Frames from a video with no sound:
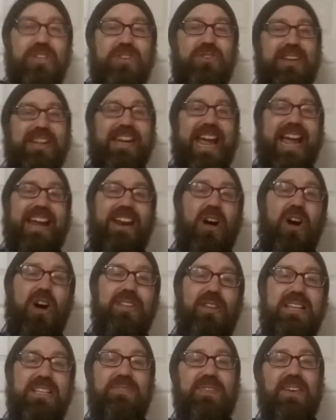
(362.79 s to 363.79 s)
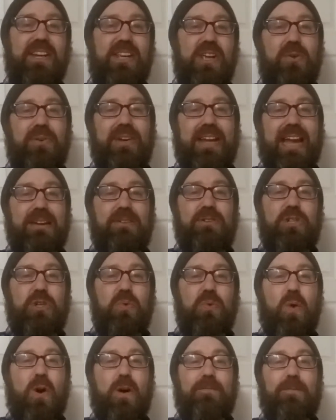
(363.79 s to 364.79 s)
You could add all these video games
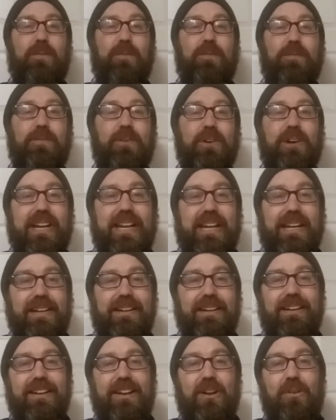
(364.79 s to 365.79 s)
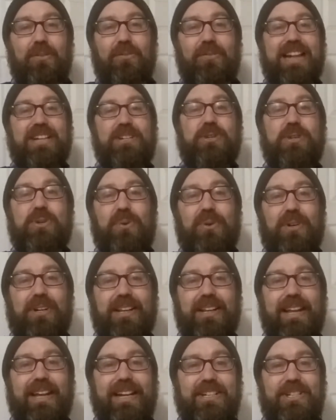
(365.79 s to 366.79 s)
you want for free right into your
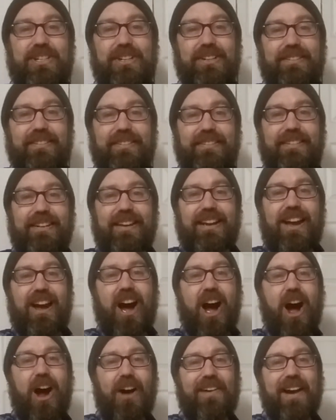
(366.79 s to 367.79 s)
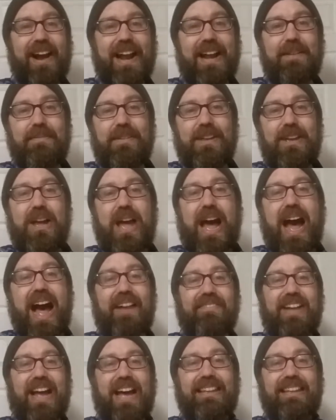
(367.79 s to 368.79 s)
collection. All right,
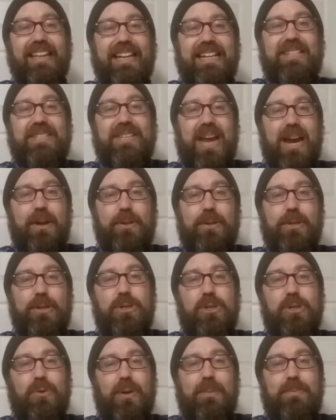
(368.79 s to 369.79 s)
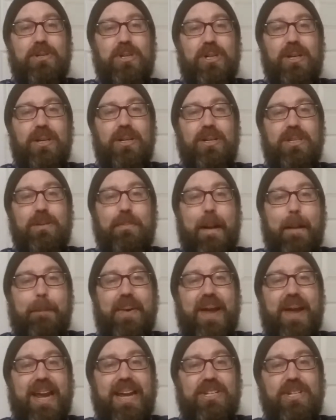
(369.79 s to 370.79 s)
I've got links down in the description to my
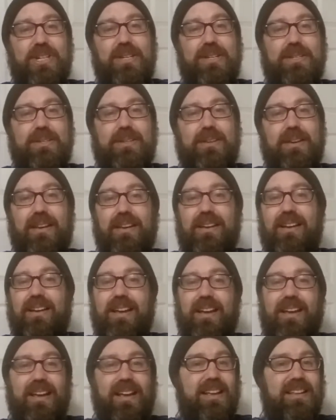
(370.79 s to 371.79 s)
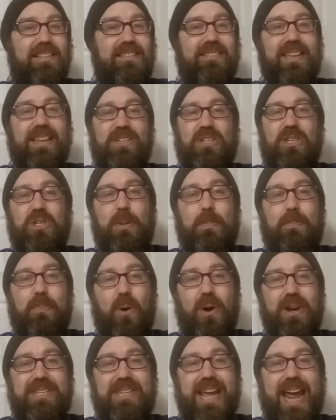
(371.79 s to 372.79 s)
pages. This is your
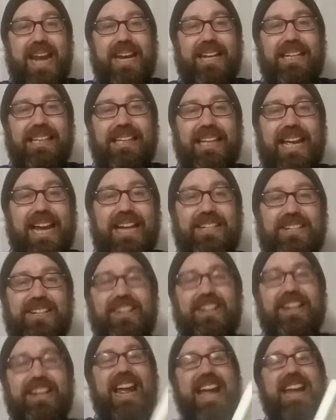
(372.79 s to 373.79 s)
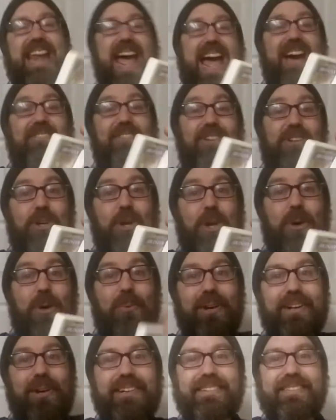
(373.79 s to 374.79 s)
boy Tatted Collector, and have a
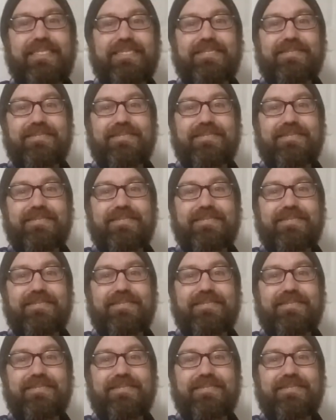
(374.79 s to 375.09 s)
good one.